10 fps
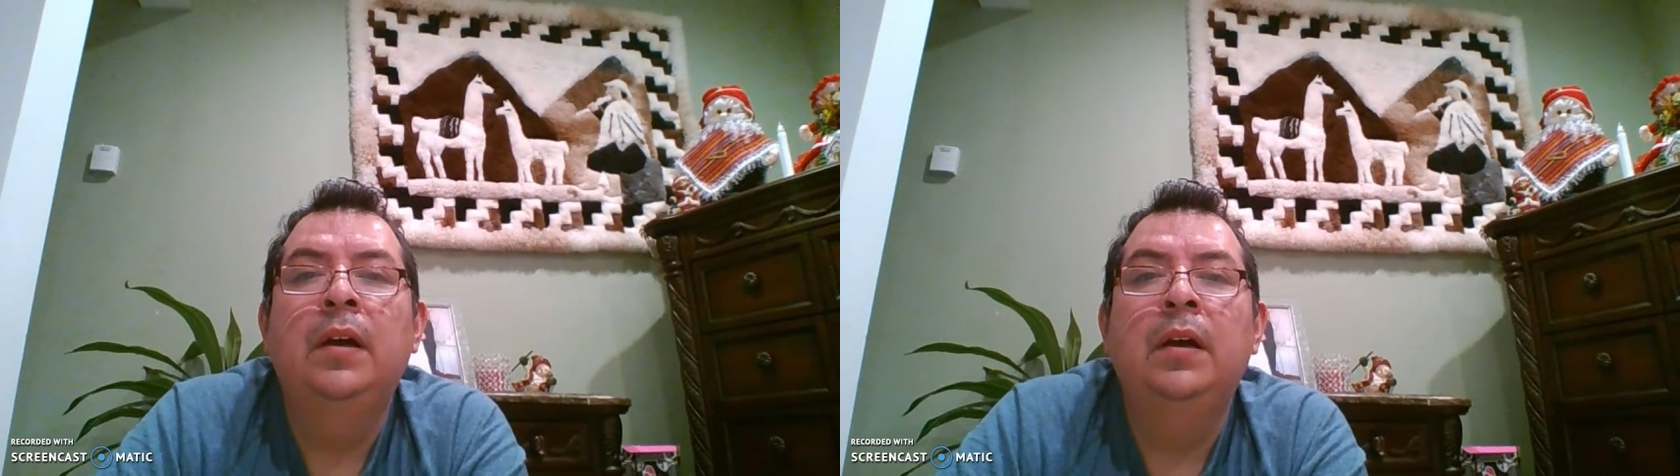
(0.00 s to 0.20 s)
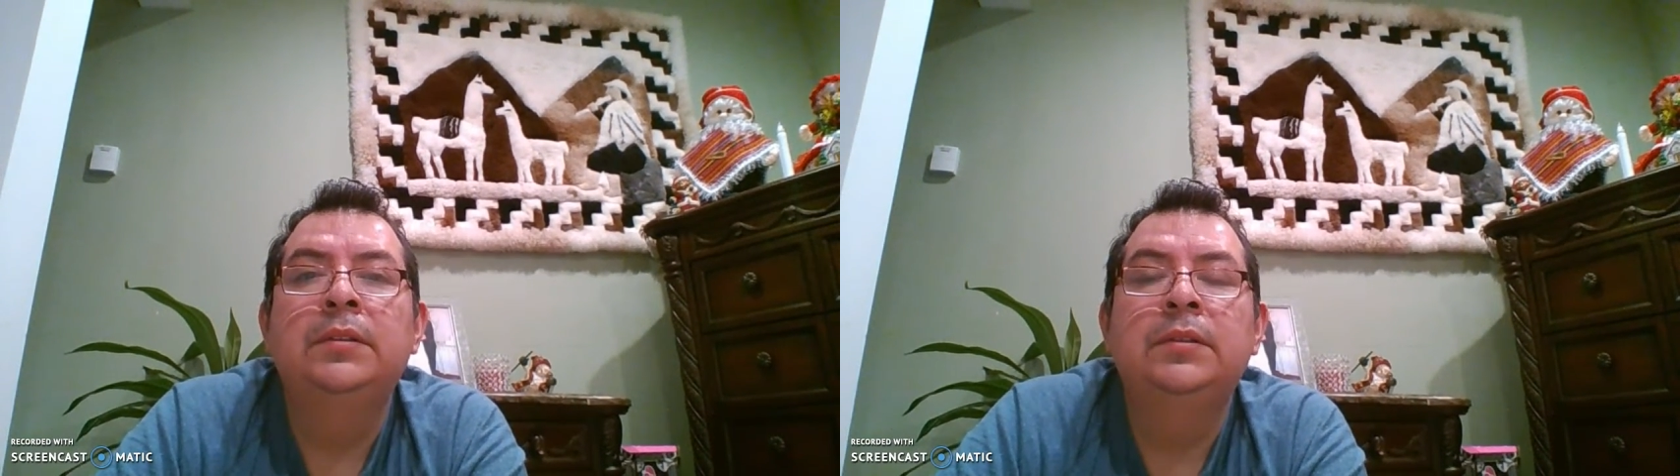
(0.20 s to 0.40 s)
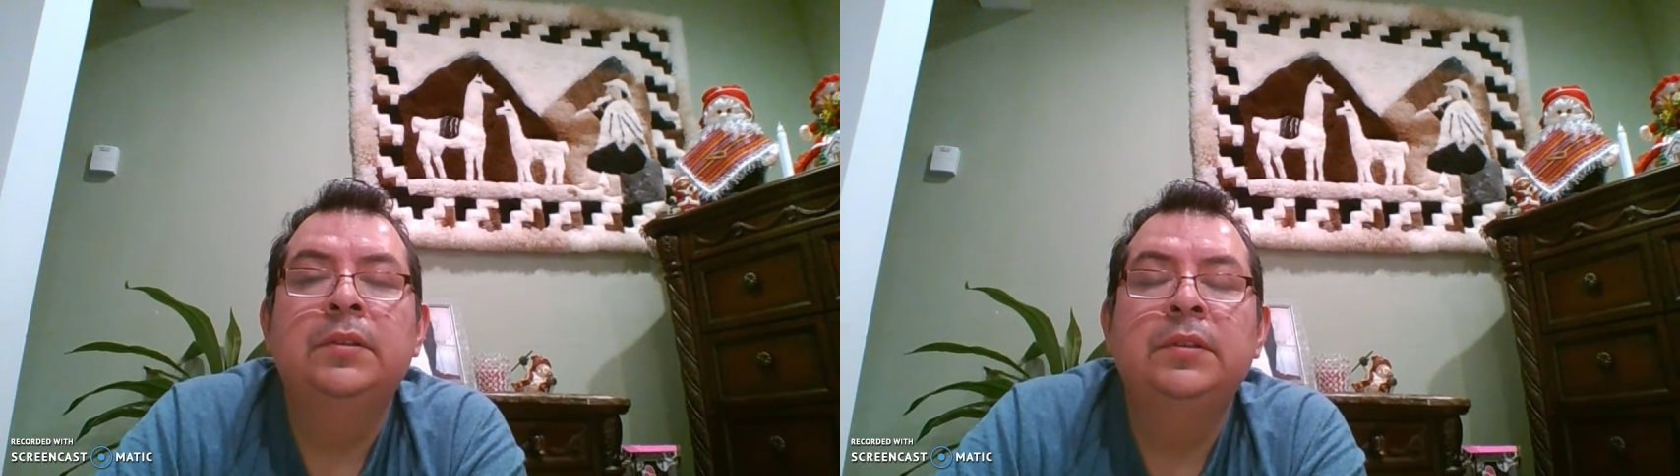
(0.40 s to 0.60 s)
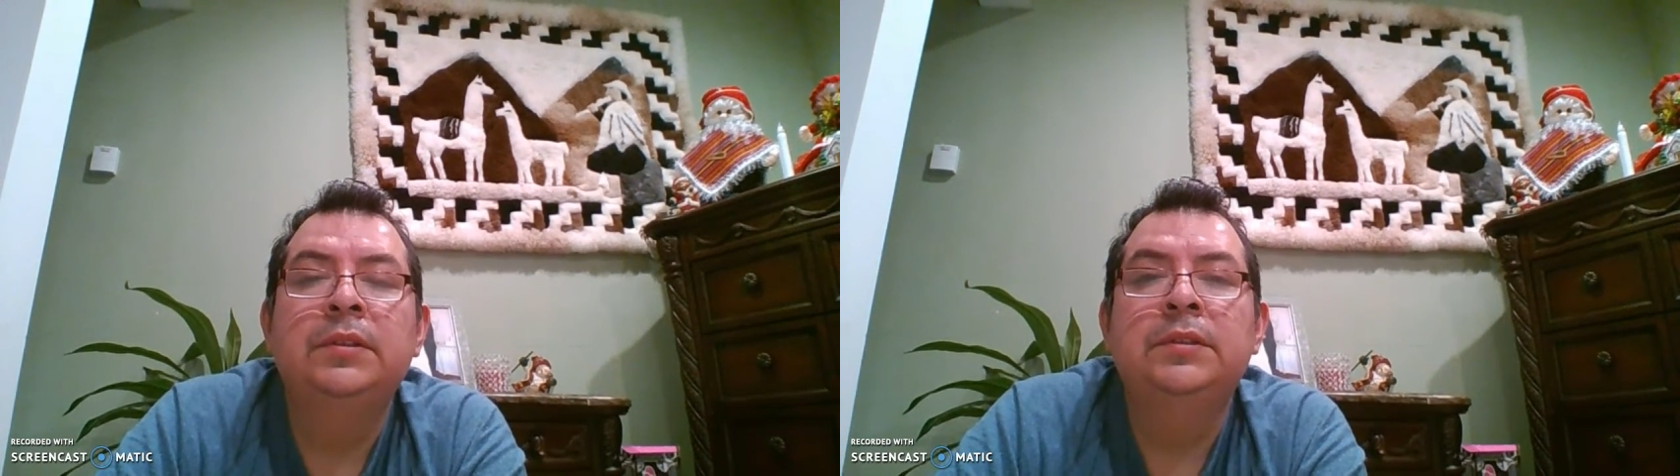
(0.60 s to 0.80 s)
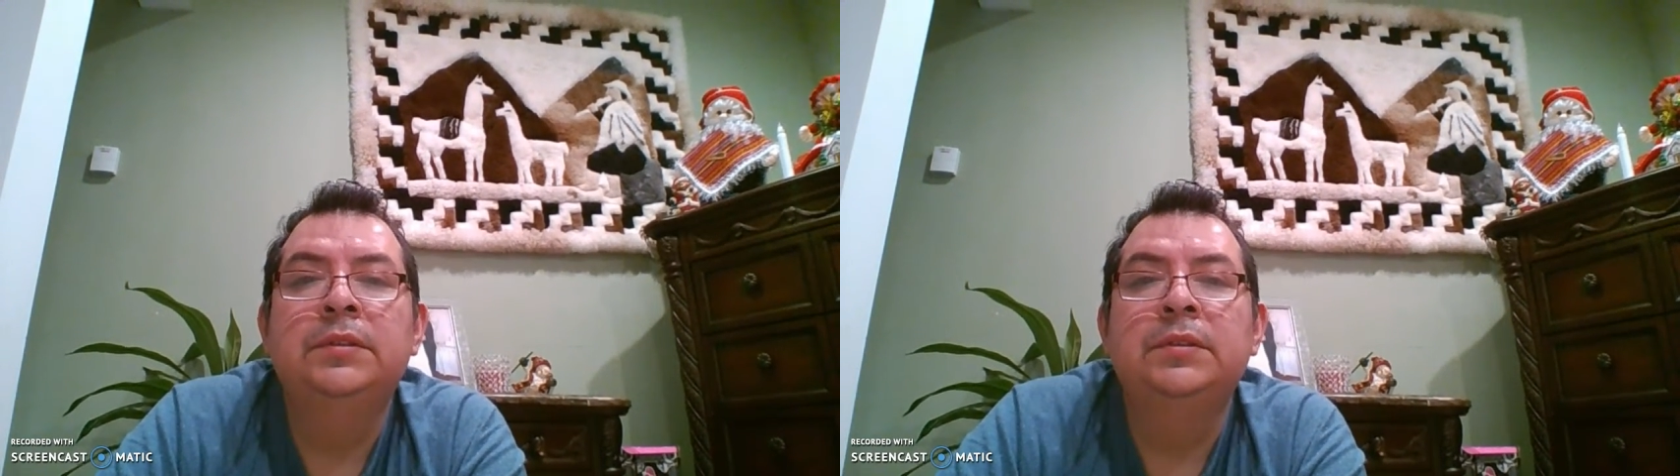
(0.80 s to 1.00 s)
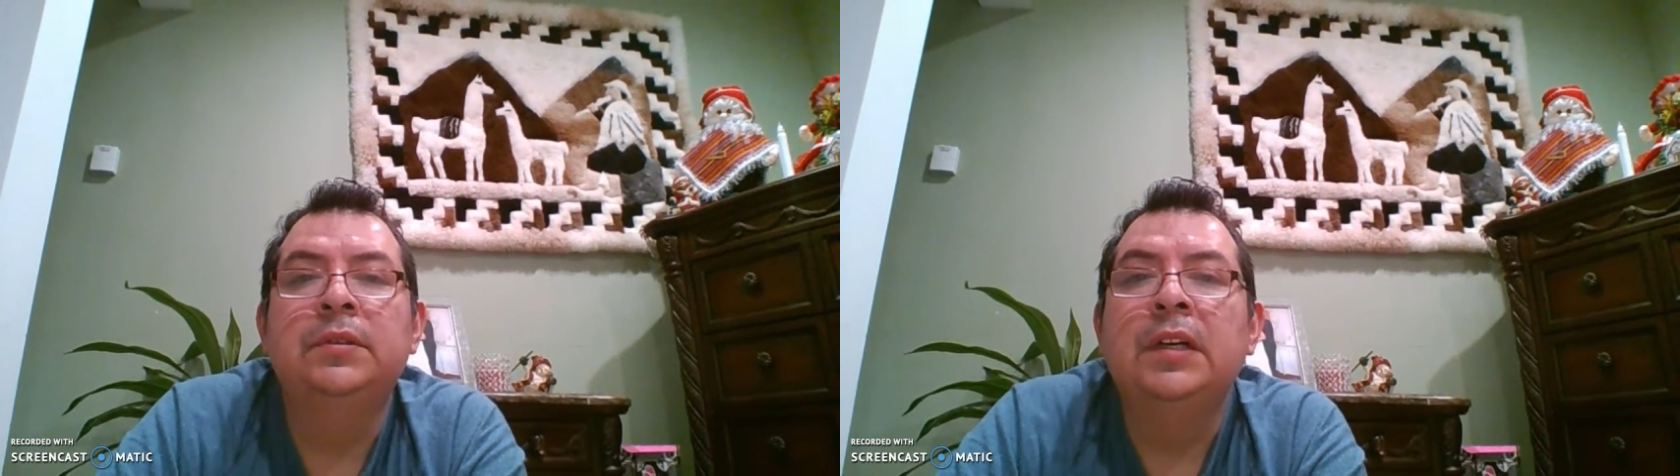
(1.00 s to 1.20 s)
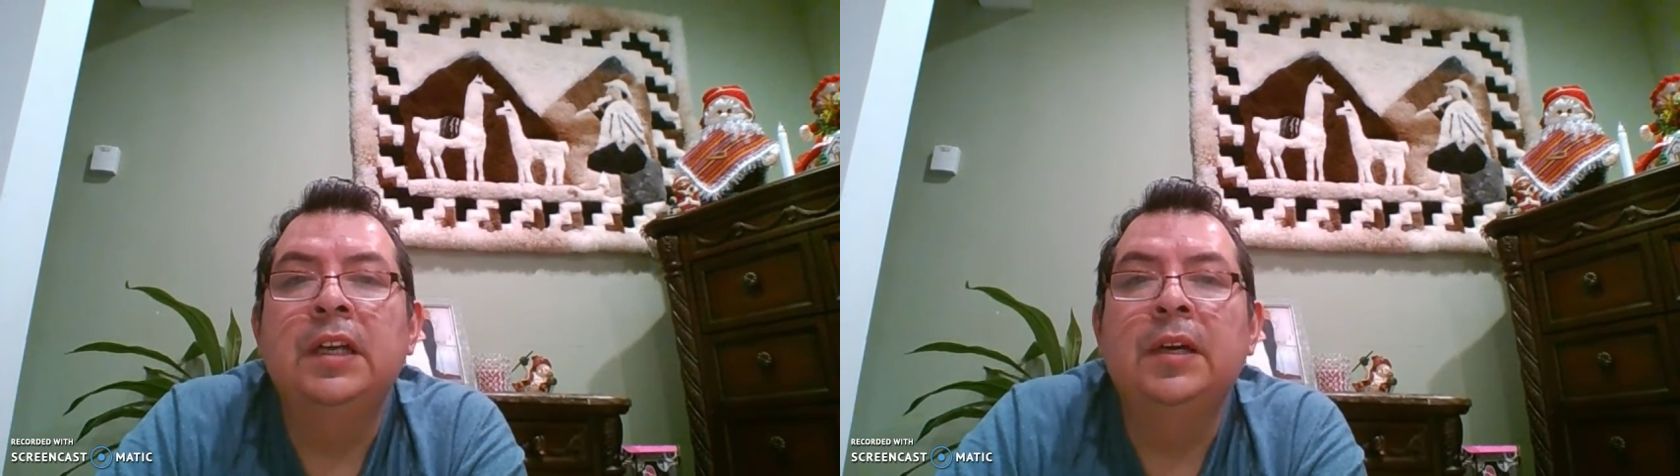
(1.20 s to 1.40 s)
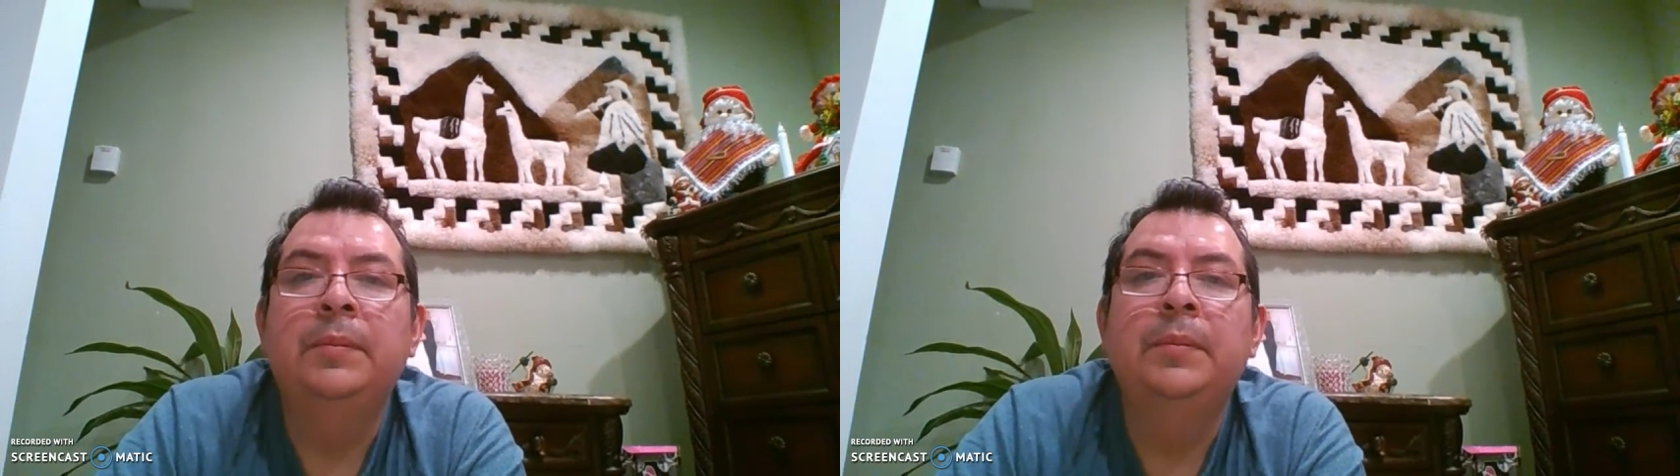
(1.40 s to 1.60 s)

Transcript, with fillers: I know it's not a lot,